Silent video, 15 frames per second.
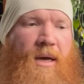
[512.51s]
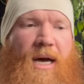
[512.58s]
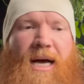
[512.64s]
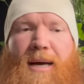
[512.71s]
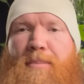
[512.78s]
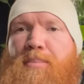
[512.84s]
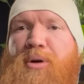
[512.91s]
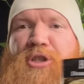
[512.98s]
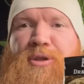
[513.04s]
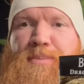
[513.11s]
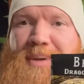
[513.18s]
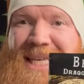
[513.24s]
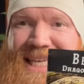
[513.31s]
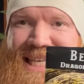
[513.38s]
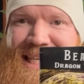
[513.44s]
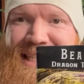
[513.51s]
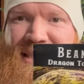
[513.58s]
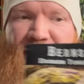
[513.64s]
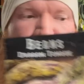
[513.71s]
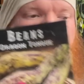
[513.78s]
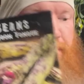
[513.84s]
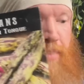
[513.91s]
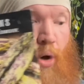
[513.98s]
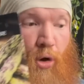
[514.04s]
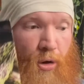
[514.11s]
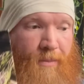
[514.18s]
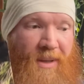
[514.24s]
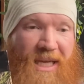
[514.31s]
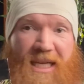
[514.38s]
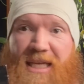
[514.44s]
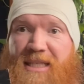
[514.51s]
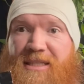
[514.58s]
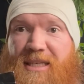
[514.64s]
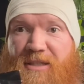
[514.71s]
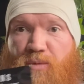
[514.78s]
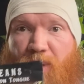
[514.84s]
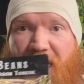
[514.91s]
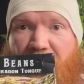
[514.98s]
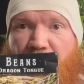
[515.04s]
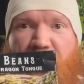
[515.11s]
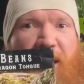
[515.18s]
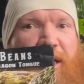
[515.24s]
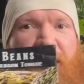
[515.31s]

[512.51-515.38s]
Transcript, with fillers: Uh, bush beans, pole beans as well,